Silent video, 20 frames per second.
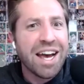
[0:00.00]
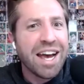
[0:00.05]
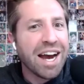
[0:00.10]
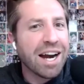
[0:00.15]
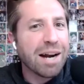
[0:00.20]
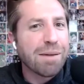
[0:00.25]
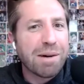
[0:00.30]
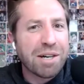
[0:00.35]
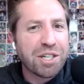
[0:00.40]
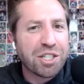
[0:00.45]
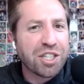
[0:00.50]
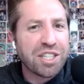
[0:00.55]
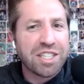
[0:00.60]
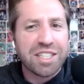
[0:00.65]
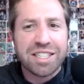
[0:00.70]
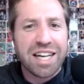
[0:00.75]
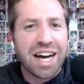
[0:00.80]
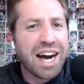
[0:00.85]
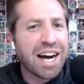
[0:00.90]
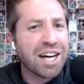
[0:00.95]
And a bunch of these
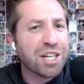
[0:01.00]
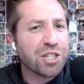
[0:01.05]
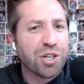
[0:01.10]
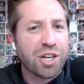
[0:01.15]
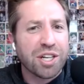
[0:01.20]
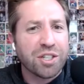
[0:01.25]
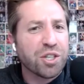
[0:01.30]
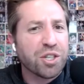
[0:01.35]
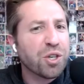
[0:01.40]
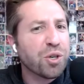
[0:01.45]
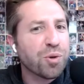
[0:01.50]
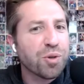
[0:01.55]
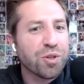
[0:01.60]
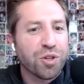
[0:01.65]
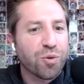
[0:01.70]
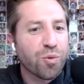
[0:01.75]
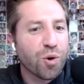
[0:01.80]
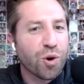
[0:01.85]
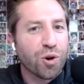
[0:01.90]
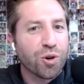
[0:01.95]
guys, you're like, who in the
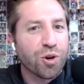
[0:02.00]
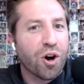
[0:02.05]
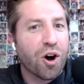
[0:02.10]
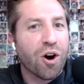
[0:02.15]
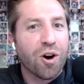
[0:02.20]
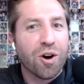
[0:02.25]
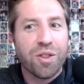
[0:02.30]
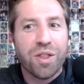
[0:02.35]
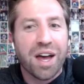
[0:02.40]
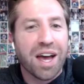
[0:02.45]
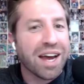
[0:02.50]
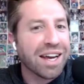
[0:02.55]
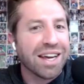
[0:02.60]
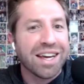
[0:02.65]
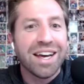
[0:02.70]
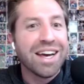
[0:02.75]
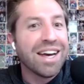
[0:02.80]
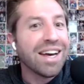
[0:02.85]
world are they?